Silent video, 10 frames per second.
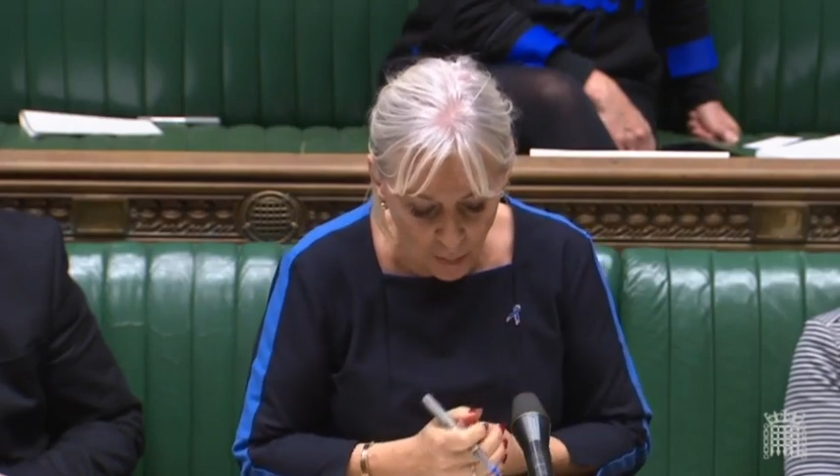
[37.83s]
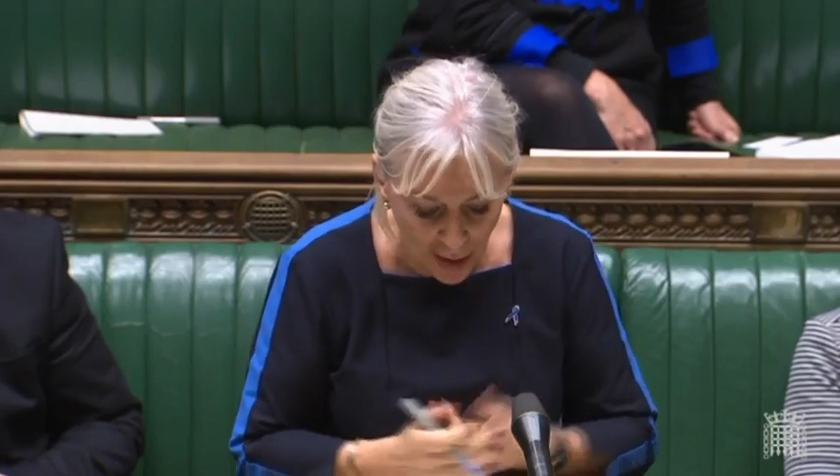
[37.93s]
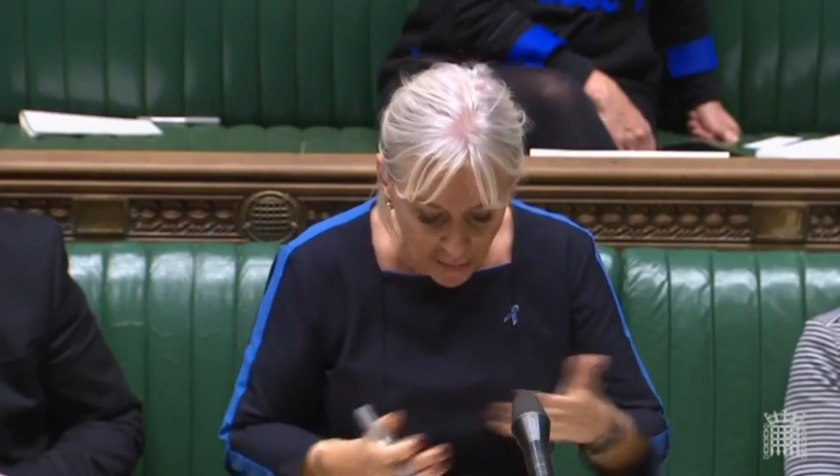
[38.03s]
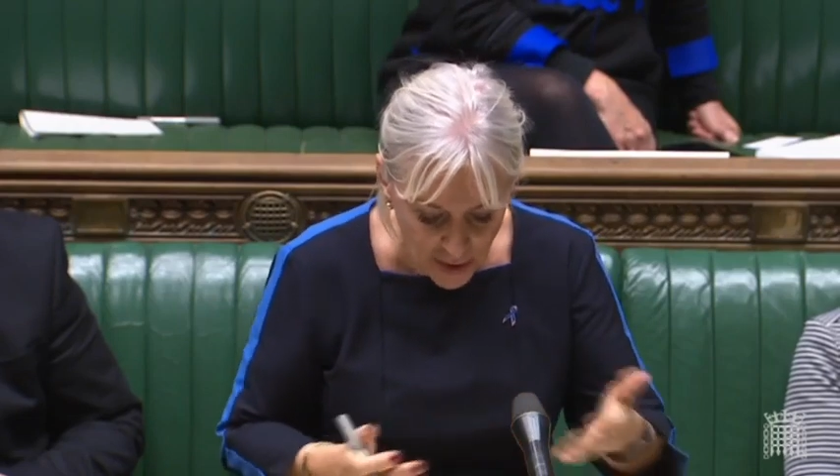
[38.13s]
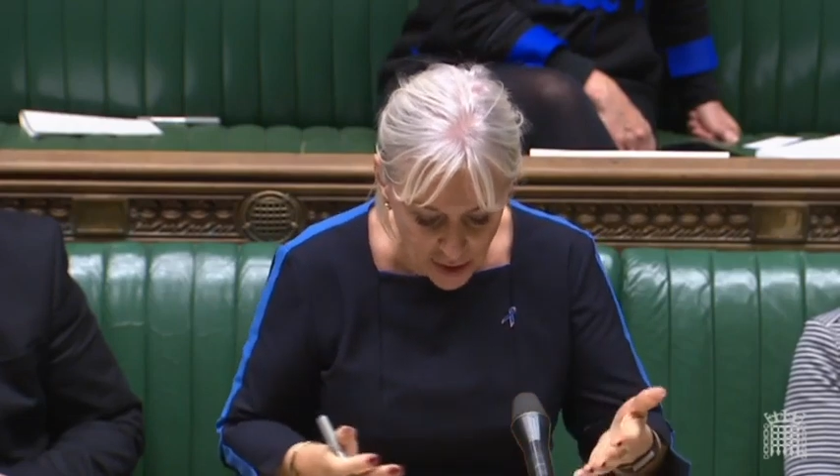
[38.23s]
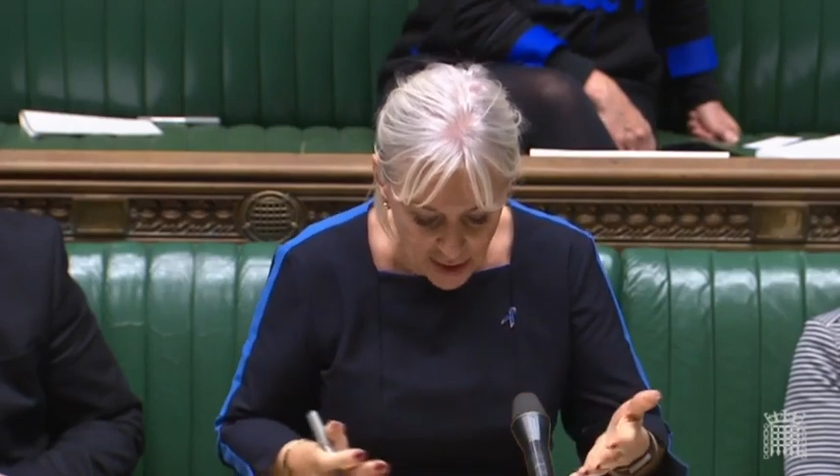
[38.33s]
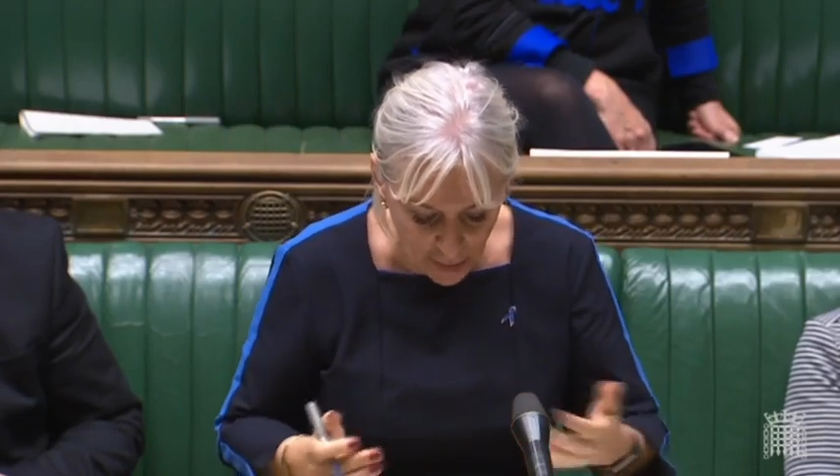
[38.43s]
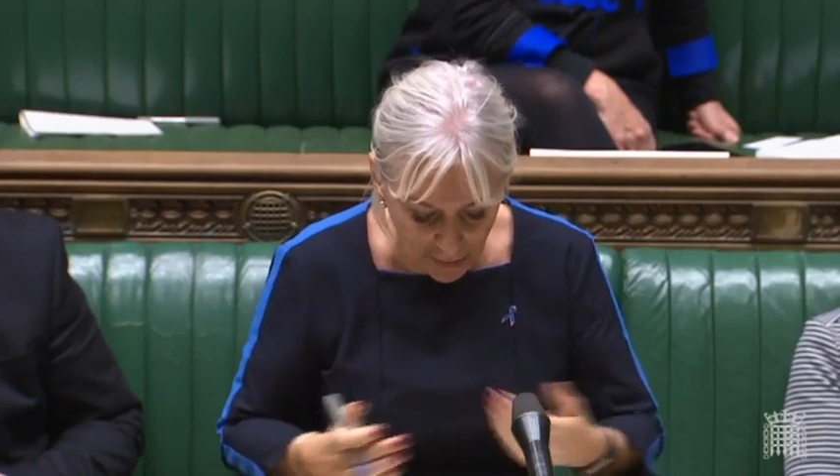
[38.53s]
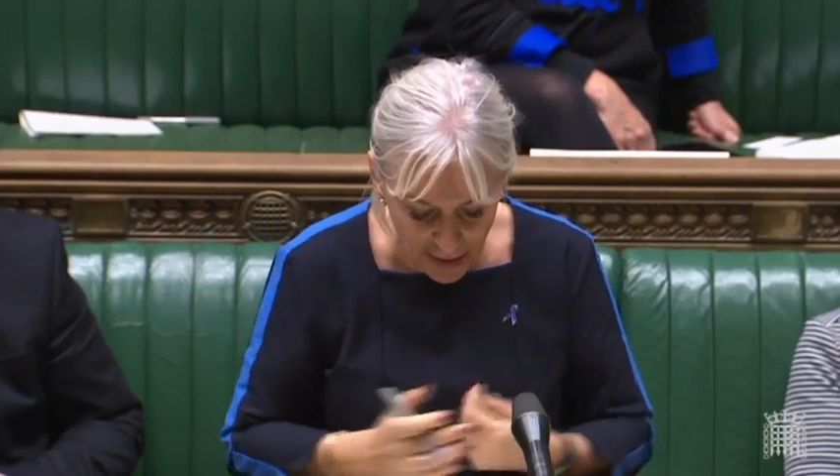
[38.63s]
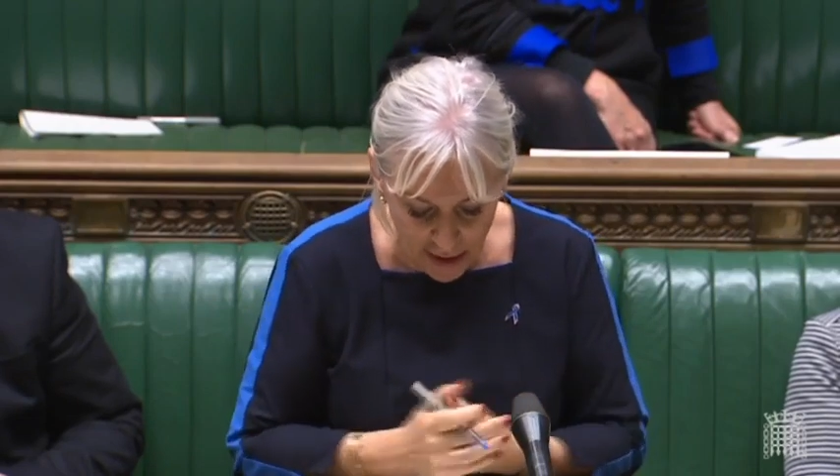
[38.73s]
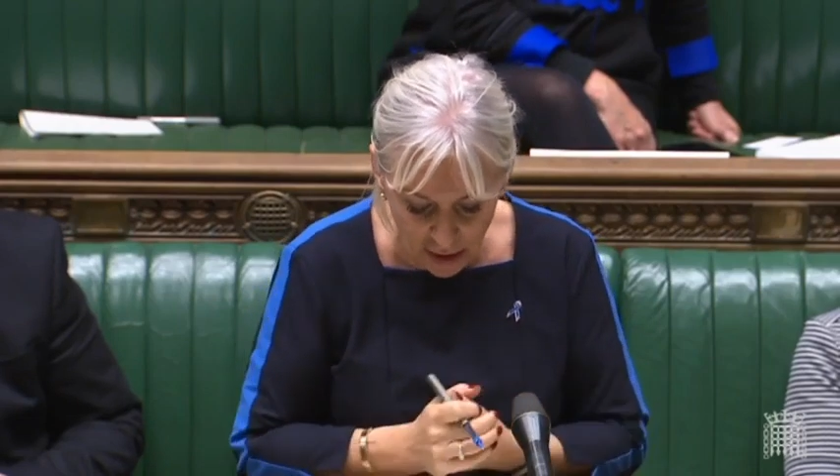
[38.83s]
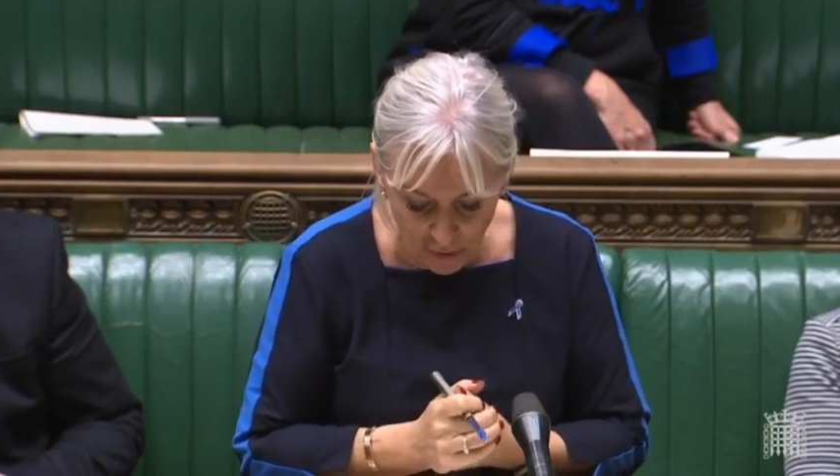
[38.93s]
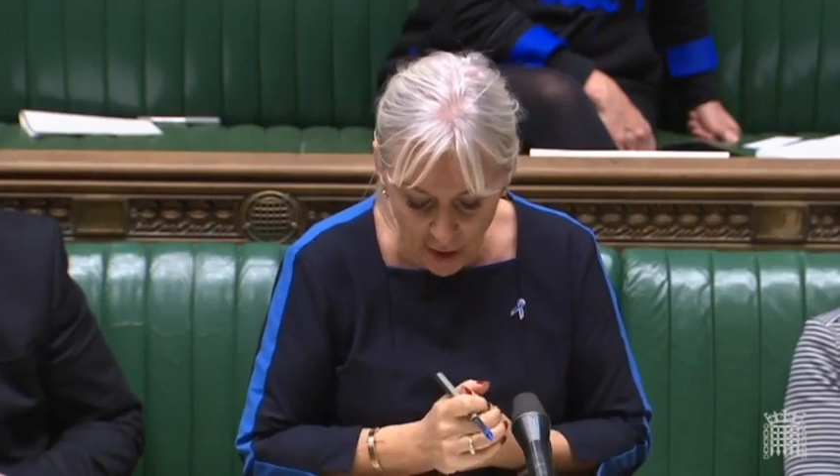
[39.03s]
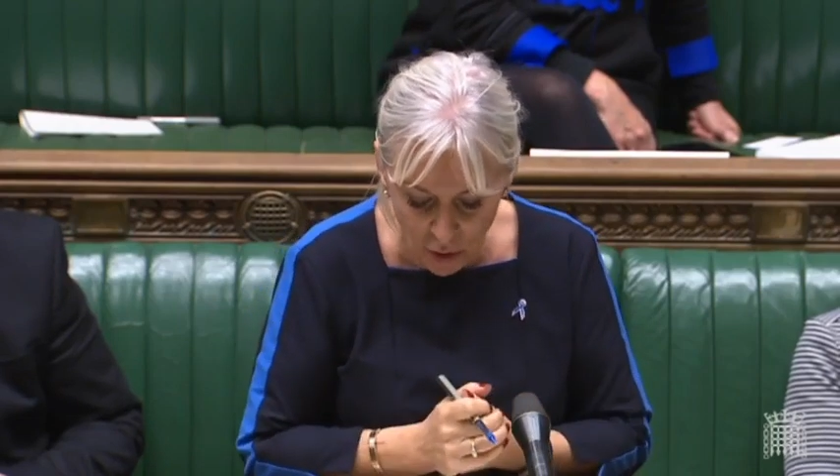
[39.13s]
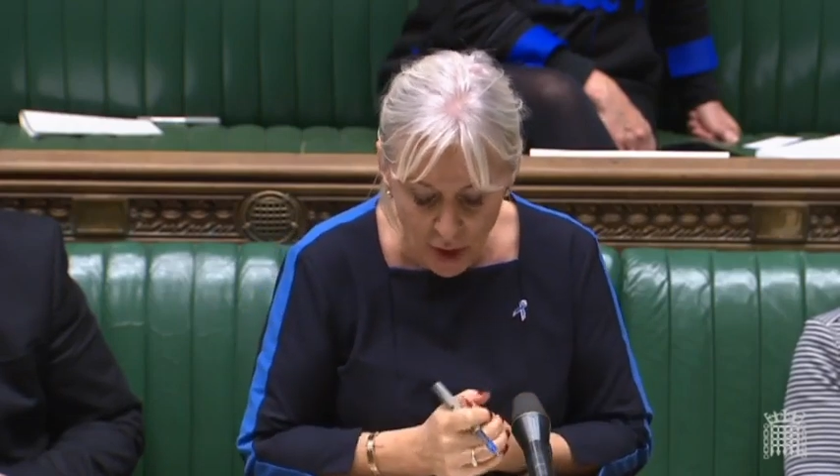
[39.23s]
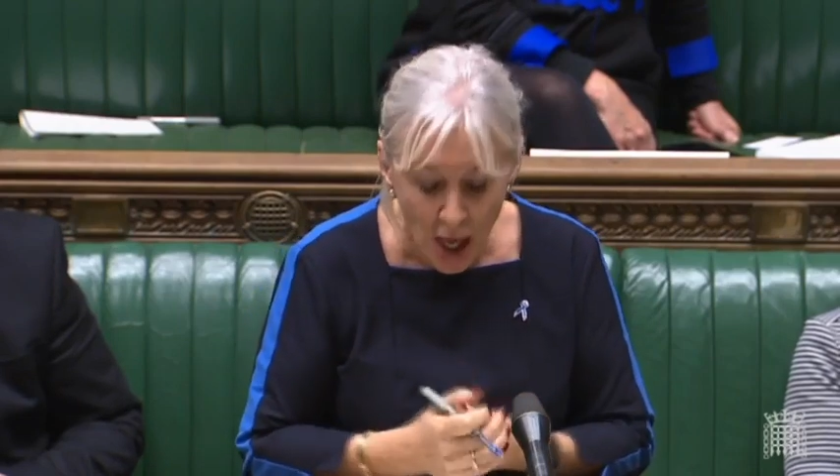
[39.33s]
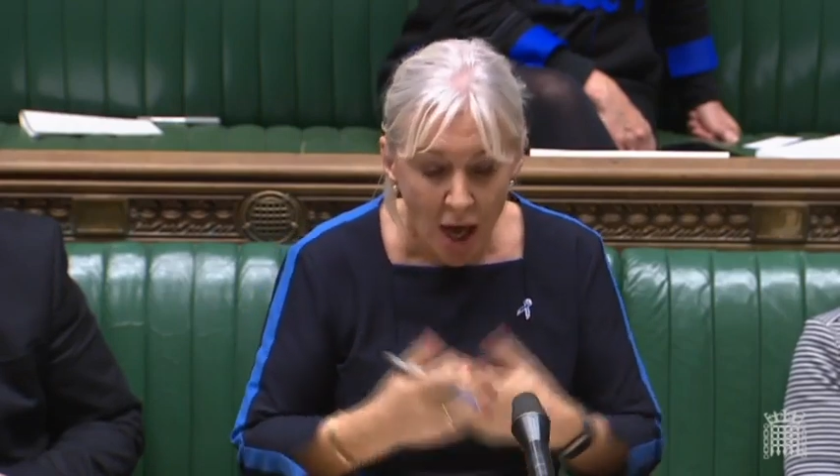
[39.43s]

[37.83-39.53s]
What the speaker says: babies, just to put that down the record.